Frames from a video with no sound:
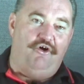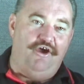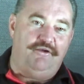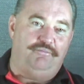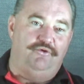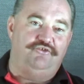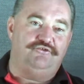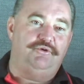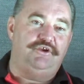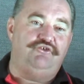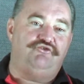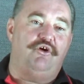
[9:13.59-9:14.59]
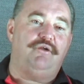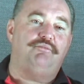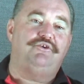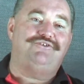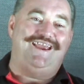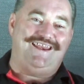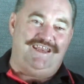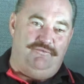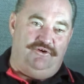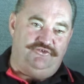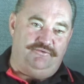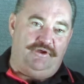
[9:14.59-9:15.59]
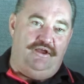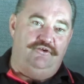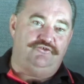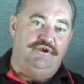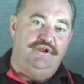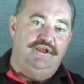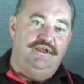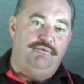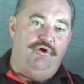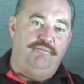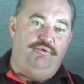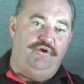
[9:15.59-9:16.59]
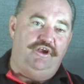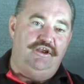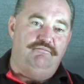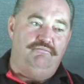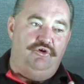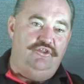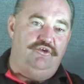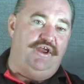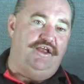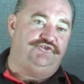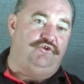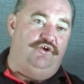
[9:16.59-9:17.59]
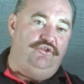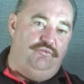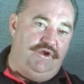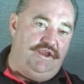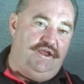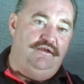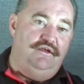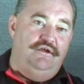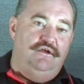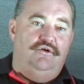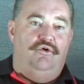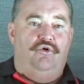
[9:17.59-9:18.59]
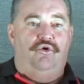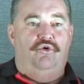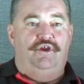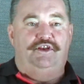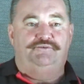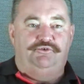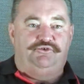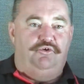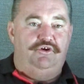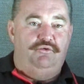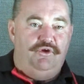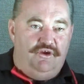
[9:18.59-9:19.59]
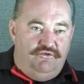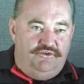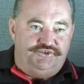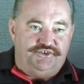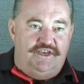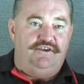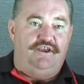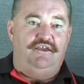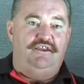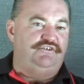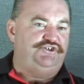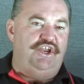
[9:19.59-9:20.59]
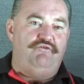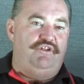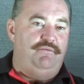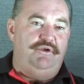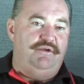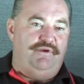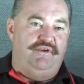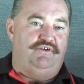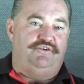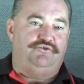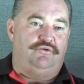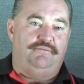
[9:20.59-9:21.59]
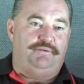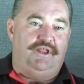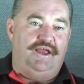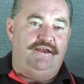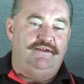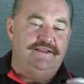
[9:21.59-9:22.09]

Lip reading: a person, but you try to protect him, I suppose, by putting him either outside the winger or in between the winger and the centre, and it'll generally be a pivot sort of player.